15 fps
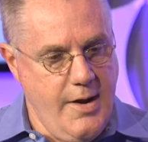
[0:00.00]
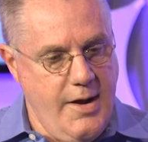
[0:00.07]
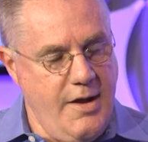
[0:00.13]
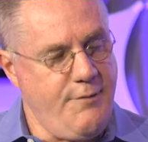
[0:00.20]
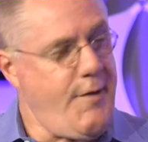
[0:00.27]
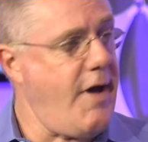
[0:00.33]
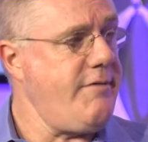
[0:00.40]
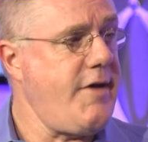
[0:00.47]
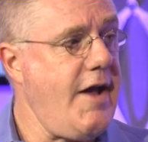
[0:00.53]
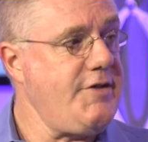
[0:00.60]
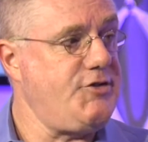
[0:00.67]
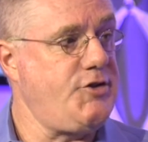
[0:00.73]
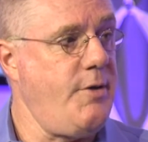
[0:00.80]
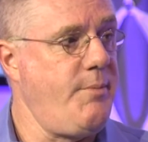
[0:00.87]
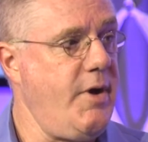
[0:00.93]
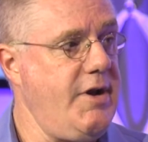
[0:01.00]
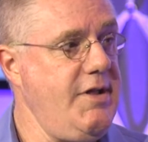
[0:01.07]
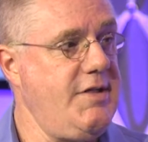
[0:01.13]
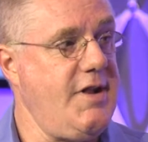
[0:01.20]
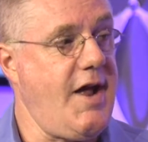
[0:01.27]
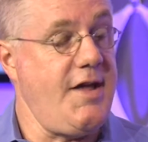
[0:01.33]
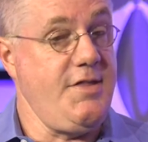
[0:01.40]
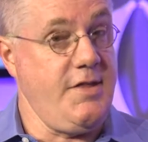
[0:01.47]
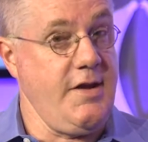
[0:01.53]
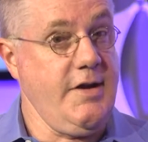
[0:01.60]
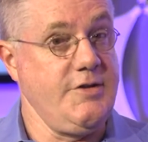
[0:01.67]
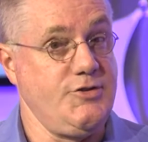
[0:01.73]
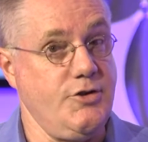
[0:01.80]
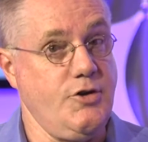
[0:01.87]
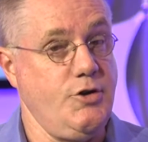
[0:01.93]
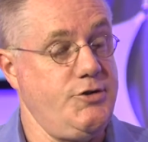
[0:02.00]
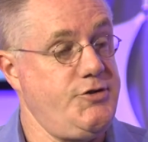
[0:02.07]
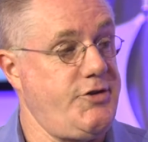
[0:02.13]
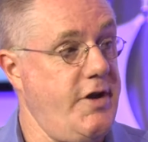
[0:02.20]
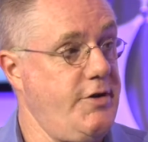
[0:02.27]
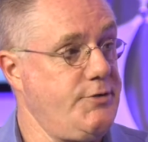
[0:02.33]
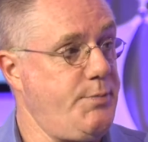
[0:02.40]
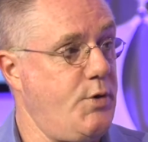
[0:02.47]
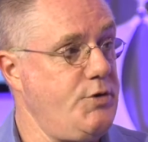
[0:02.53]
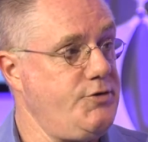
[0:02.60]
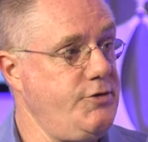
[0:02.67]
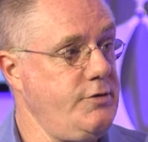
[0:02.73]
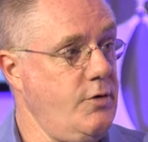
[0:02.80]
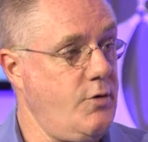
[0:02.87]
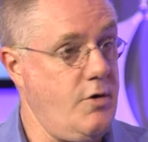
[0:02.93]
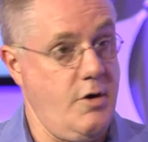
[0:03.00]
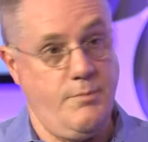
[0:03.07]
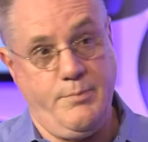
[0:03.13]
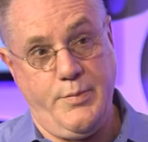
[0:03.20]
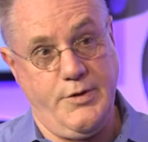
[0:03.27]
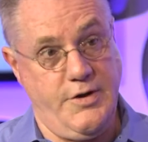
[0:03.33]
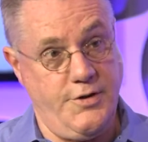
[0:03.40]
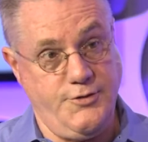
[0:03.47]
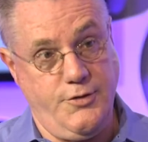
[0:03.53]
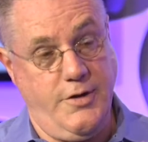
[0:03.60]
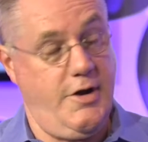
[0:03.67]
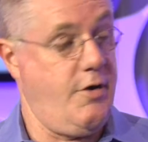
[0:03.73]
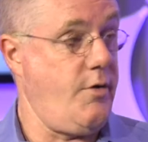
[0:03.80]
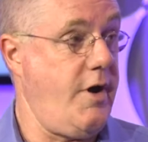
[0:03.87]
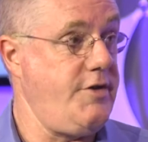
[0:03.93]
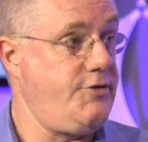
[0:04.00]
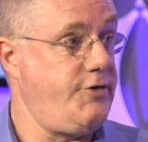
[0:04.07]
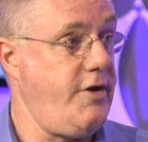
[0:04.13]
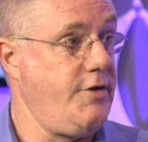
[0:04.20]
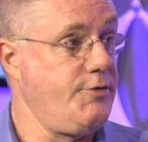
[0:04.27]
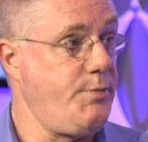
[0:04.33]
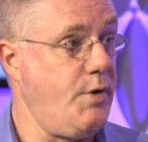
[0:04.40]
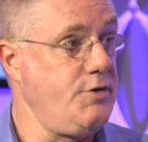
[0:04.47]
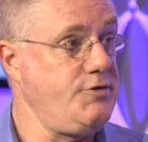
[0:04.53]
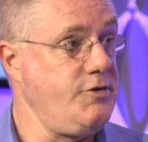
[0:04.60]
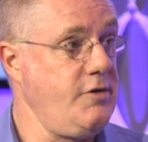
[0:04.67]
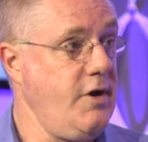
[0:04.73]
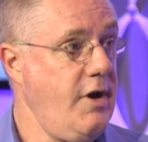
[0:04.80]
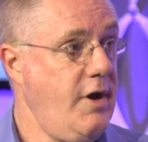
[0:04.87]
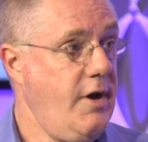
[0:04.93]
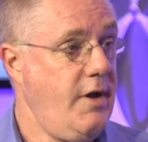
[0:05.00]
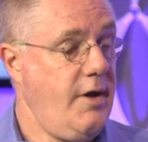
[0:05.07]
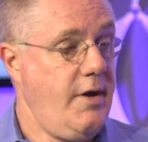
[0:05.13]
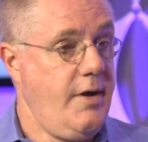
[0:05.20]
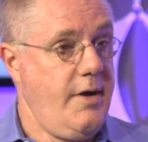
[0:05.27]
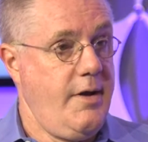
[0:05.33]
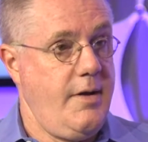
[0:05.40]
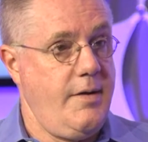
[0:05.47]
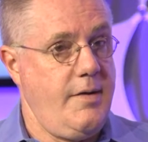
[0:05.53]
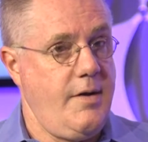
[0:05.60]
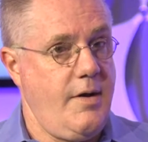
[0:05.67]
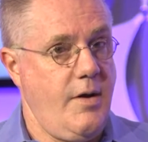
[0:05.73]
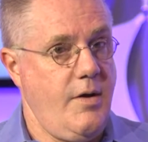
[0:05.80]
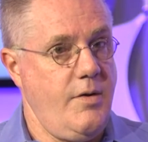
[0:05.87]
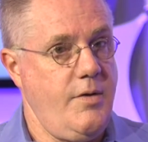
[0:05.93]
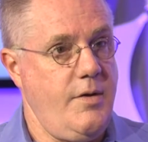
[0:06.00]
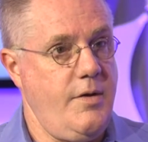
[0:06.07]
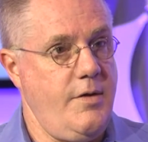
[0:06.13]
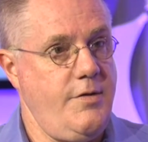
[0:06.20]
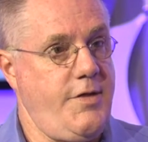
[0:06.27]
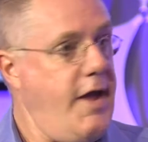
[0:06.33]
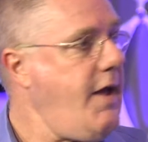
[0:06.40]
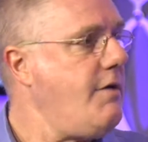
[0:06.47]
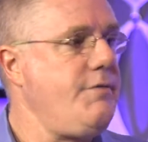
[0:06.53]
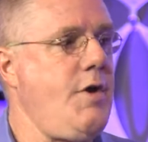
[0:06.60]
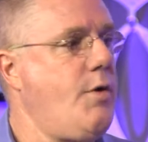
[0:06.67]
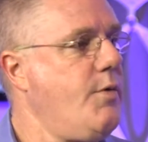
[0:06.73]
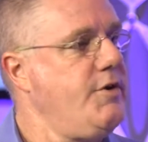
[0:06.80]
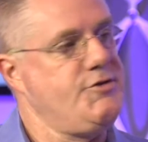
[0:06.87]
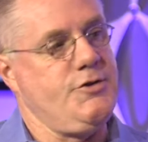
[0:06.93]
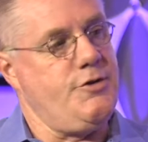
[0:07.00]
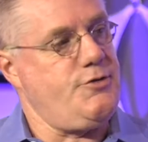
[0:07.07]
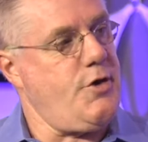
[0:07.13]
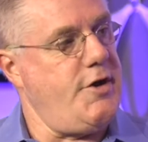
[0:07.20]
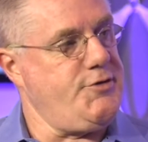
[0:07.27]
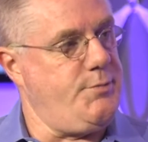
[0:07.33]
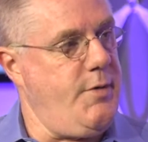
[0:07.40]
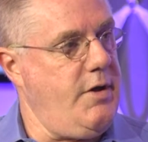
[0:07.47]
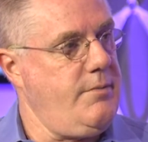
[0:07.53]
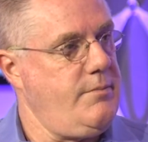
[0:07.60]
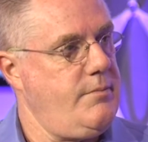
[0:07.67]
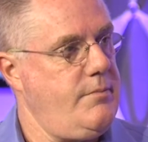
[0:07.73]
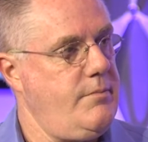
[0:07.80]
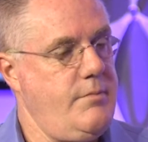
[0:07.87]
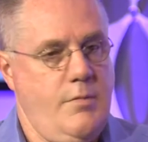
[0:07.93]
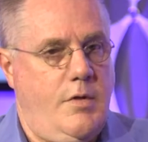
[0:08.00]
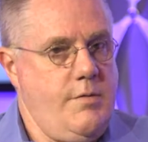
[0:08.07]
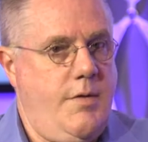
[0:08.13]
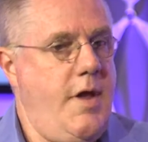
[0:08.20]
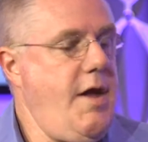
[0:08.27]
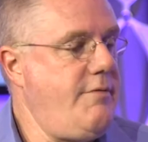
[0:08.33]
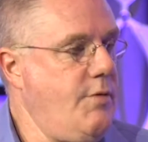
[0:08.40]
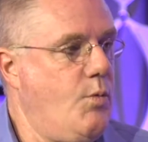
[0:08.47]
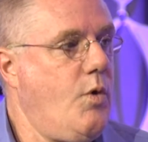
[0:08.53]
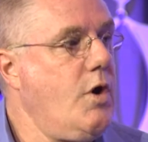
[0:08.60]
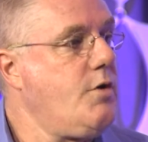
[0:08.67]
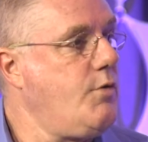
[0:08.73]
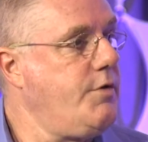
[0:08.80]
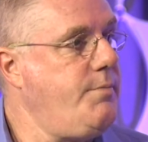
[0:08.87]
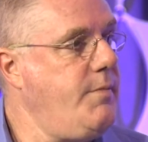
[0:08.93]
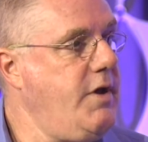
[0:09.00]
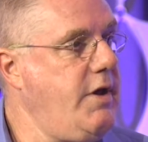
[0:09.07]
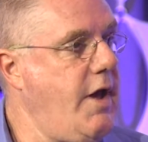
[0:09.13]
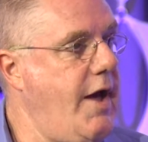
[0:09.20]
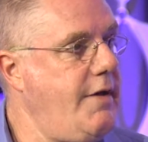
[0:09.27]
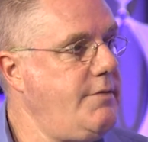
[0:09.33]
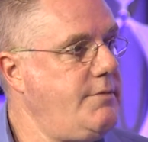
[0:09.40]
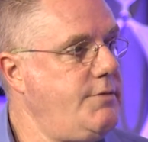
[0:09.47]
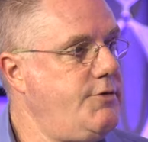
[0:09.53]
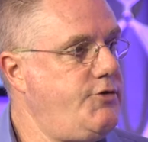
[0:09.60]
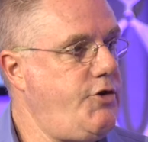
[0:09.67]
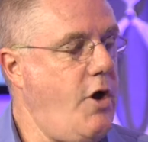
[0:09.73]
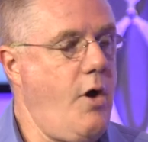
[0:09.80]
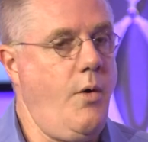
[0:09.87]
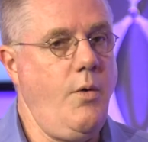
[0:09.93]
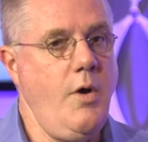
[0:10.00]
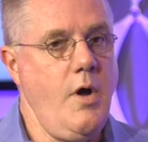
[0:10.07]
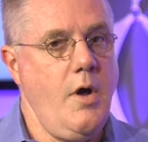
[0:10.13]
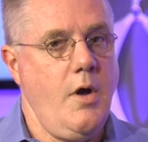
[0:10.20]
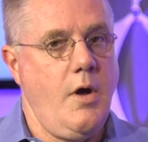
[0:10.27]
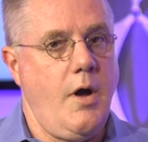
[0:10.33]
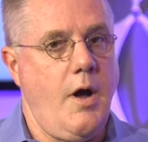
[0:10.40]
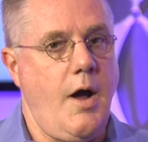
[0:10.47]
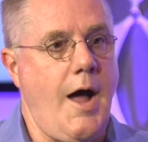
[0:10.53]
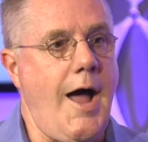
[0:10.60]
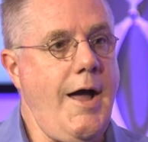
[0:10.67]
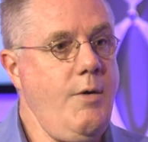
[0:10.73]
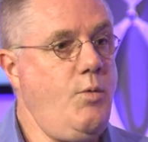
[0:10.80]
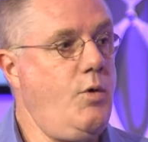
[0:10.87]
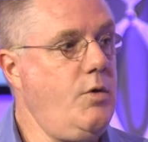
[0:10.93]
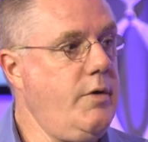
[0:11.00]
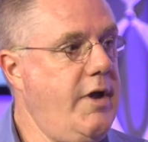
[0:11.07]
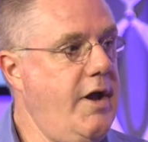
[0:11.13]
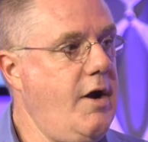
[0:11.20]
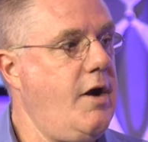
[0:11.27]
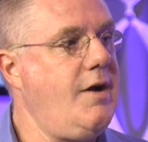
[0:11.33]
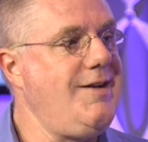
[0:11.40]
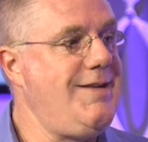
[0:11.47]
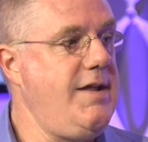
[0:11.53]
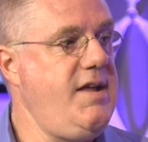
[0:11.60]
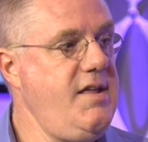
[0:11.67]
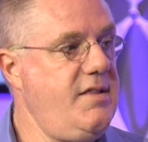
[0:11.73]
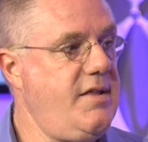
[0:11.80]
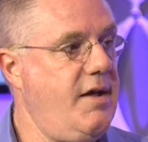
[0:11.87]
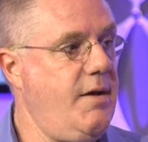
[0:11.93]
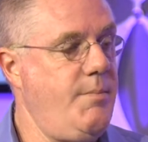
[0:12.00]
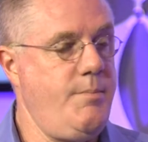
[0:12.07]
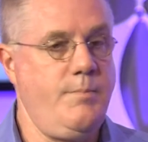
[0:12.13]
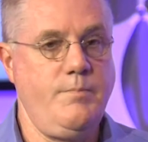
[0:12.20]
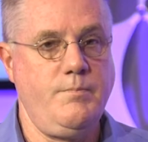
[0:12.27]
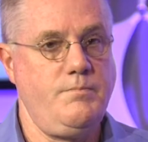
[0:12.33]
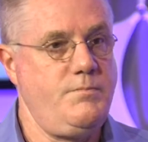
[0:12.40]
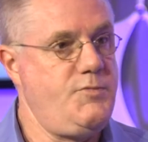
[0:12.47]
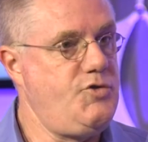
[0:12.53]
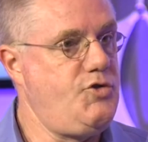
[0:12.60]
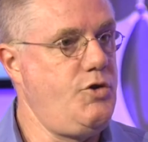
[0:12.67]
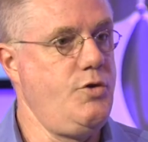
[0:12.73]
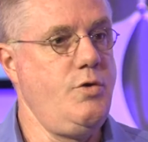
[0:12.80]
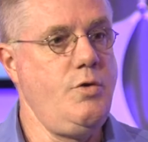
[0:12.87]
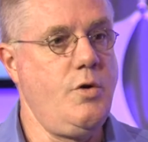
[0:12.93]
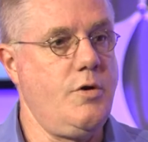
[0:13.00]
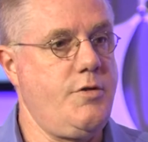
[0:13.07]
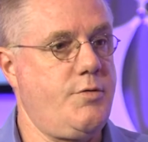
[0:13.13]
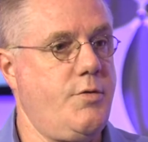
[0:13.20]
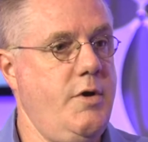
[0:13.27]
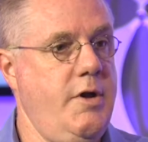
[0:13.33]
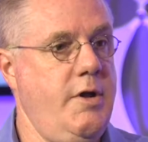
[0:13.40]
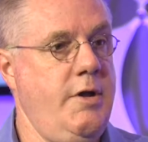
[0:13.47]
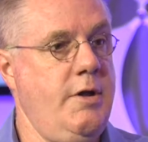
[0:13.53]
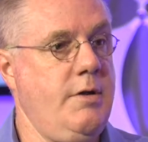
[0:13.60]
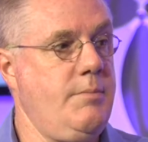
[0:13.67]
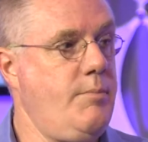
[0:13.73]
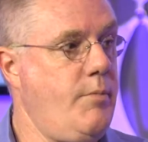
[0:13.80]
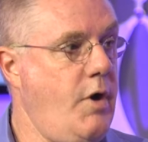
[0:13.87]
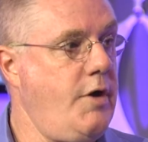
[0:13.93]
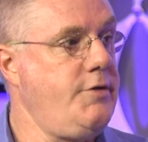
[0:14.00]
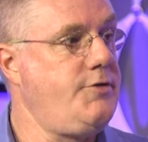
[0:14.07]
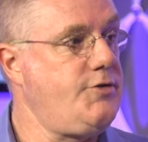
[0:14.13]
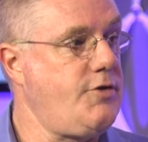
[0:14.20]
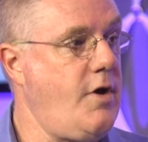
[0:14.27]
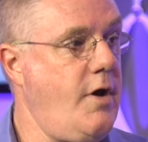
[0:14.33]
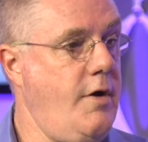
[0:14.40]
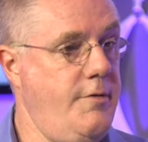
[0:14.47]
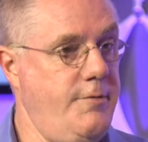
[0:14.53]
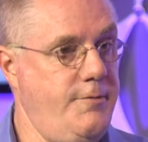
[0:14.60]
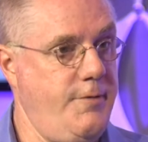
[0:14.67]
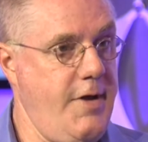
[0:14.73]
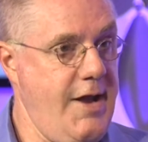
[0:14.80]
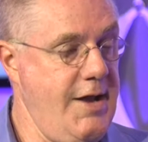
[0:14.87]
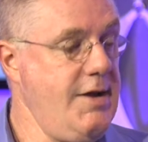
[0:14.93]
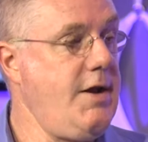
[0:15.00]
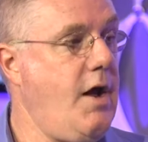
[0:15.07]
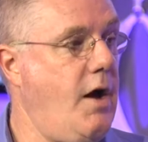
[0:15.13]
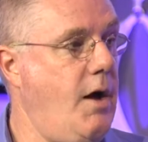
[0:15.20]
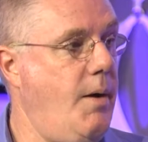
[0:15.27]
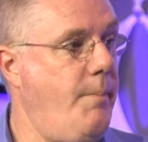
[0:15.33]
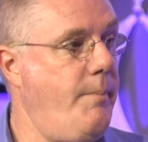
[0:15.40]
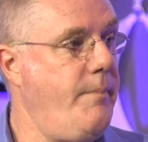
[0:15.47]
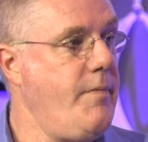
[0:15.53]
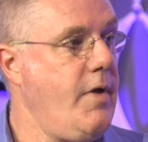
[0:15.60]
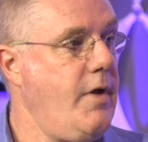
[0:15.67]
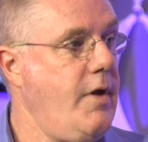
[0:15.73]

If I've got somebody that I think is a good salesperson or potentially a great salesperson, they have no reason to trust me. They haven't worked with me yet. So I will guarantee them 2 or 3 months of income.